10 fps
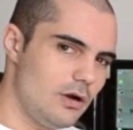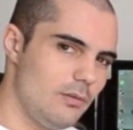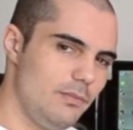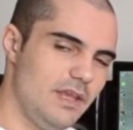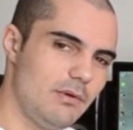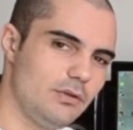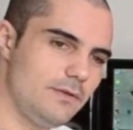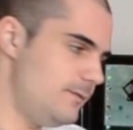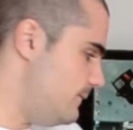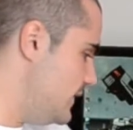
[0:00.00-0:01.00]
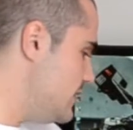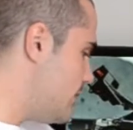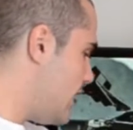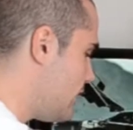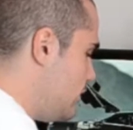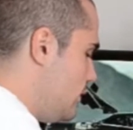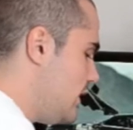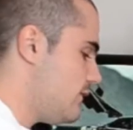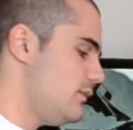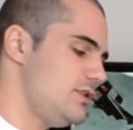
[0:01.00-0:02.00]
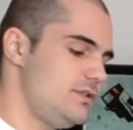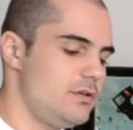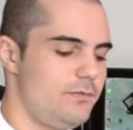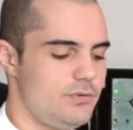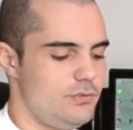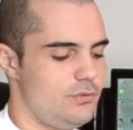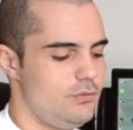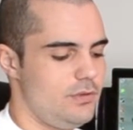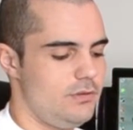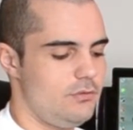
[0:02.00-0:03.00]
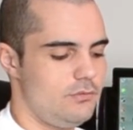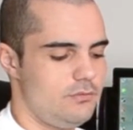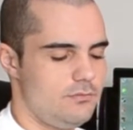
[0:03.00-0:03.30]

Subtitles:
the amount of feedback you get from the surface when you're doing, you know,